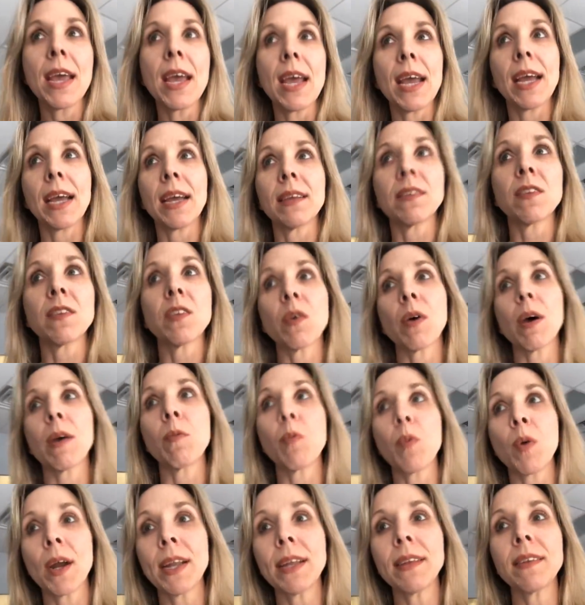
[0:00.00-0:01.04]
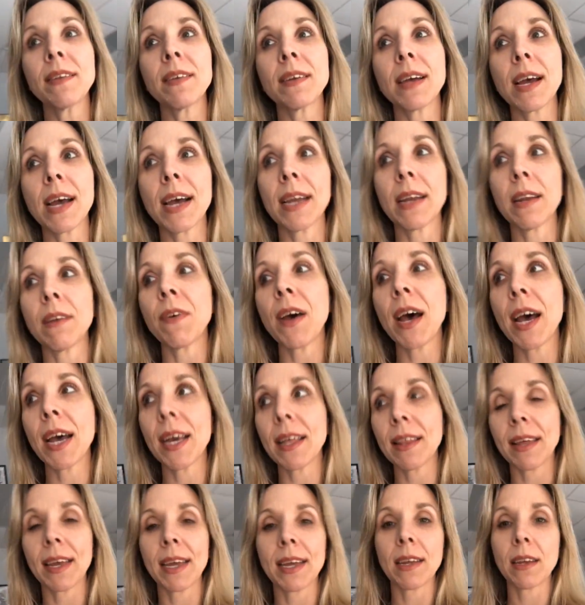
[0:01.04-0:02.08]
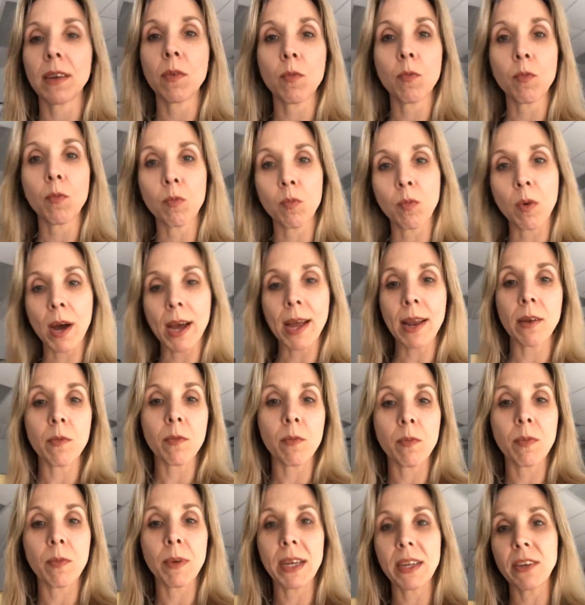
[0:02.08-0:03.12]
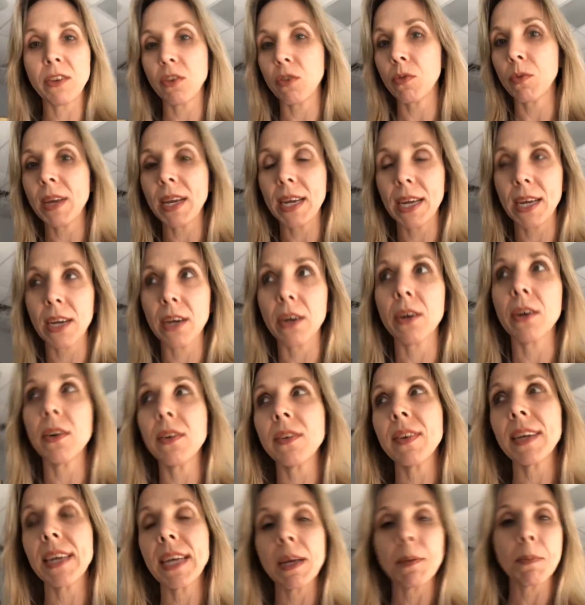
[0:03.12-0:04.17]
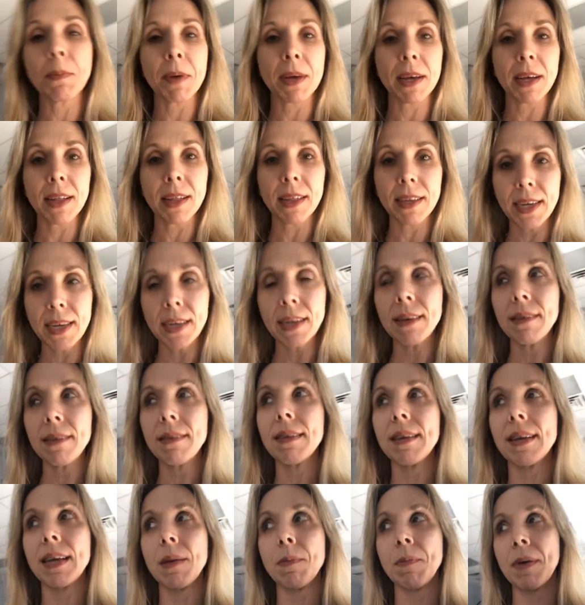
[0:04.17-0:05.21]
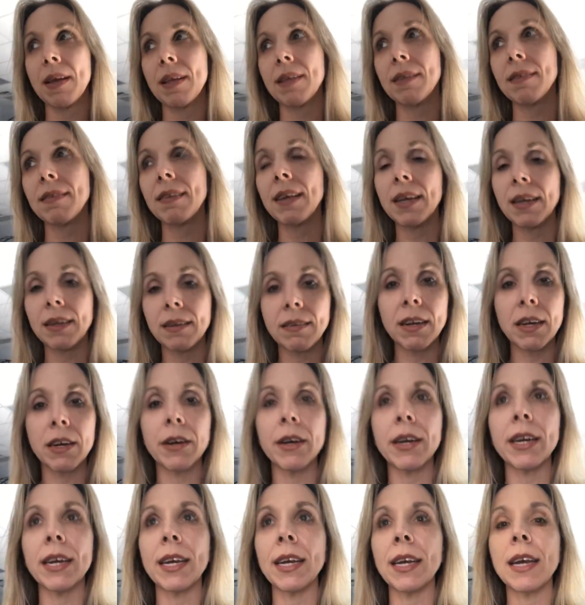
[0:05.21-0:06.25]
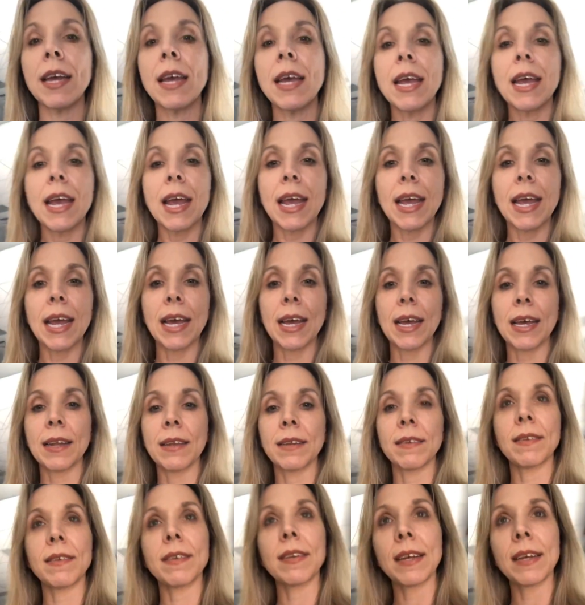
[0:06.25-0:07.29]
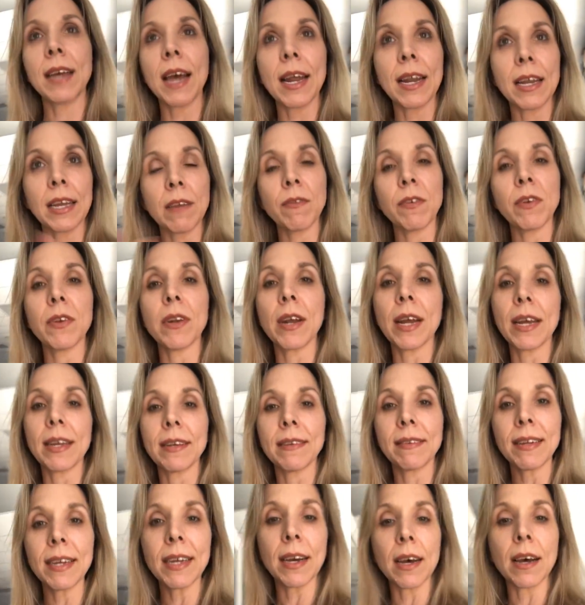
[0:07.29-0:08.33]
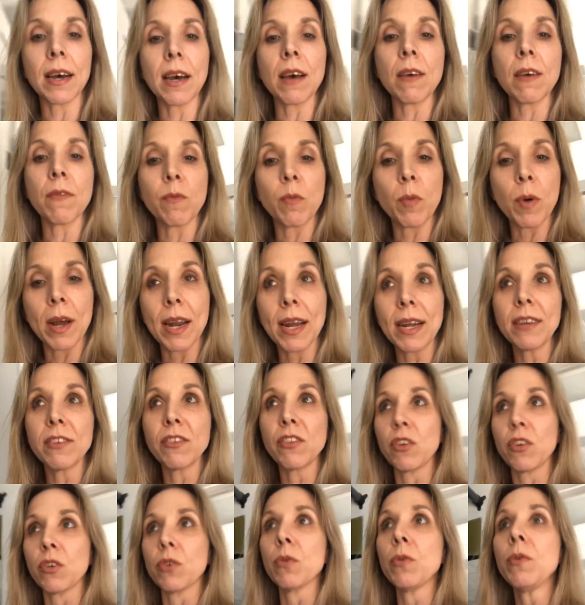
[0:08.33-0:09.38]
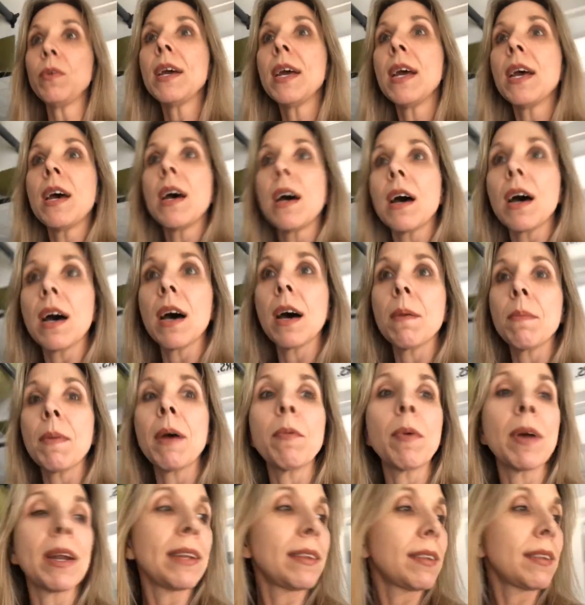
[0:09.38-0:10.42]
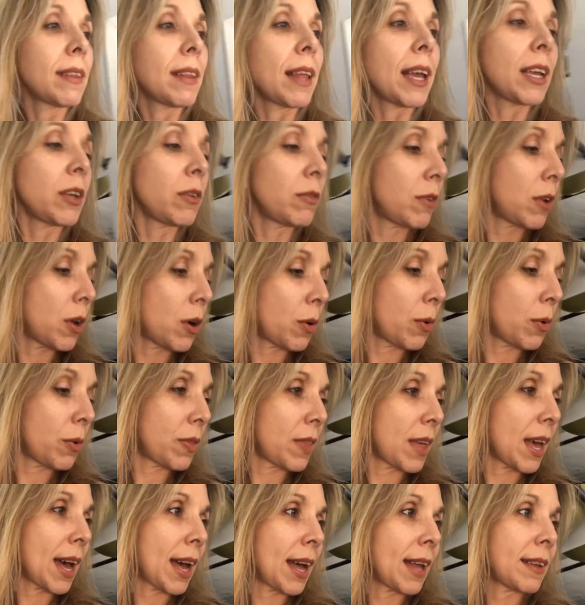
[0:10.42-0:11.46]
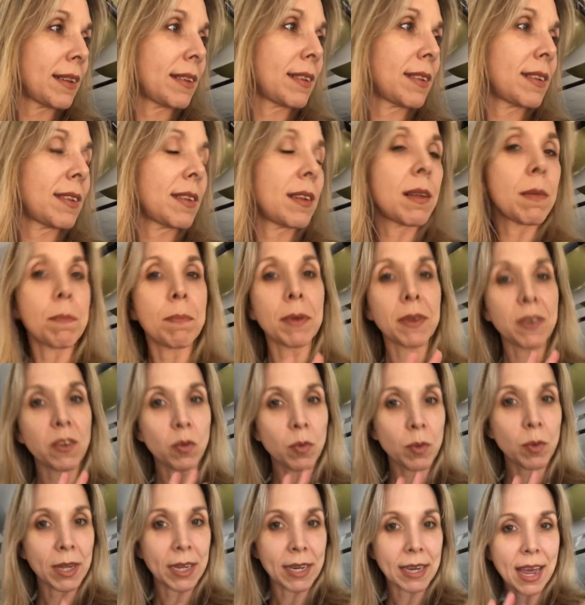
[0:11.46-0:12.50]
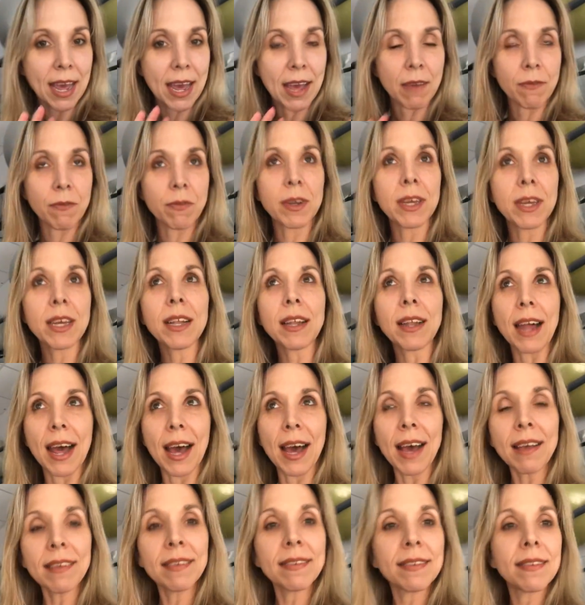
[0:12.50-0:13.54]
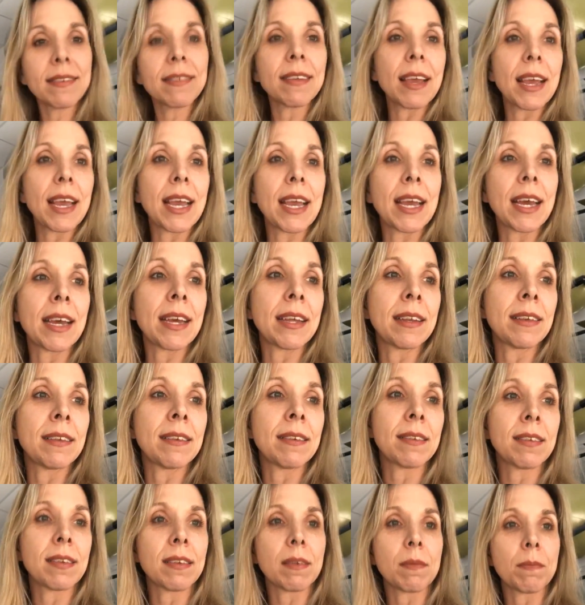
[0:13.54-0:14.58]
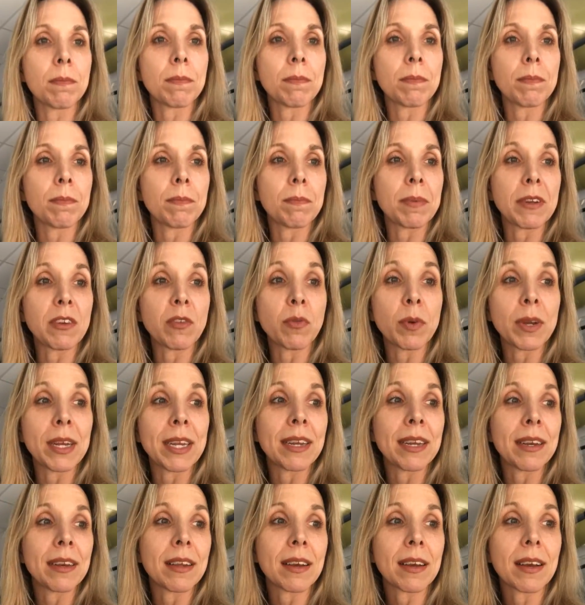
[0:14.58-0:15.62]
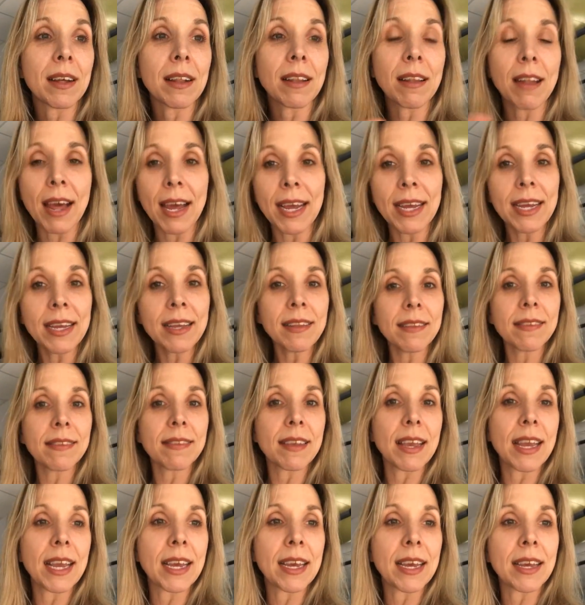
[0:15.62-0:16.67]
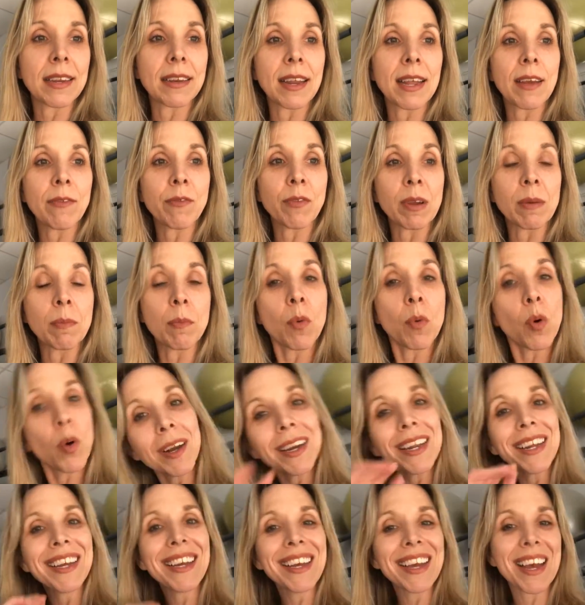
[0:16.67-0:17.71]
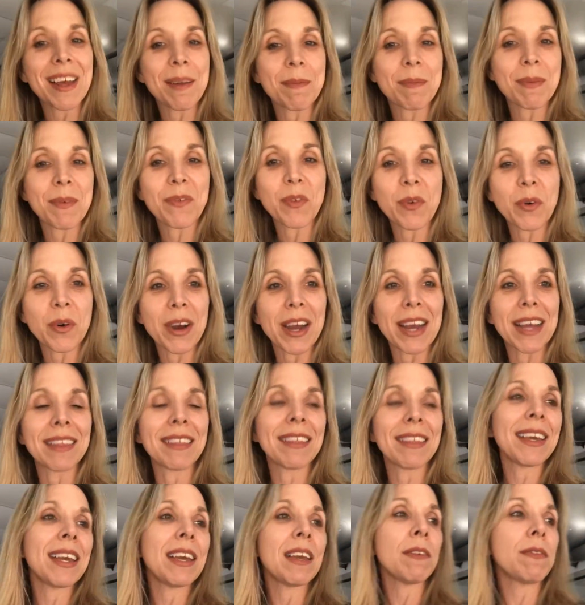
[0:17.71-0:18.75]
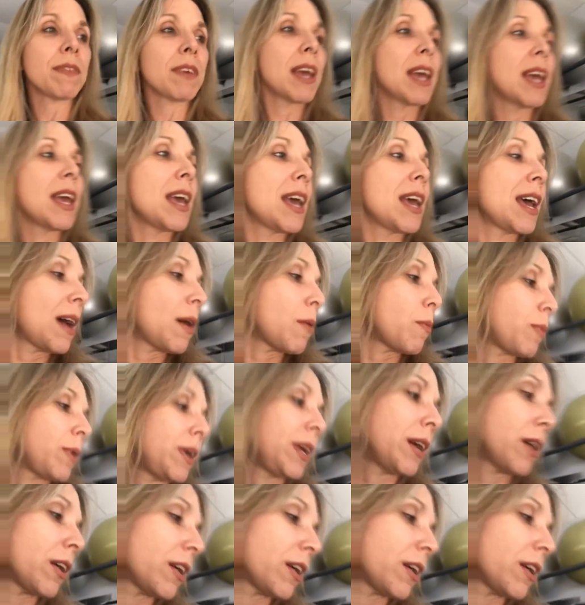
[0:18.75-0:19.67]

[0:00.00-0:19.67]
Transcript: And so I wanted to kind of highlight what we do here to keep it clean, to keep it sanitary, and to kind of give you an idea of what I do. I wanted to let you know that between every class and between clients and every morning and before I leave, we are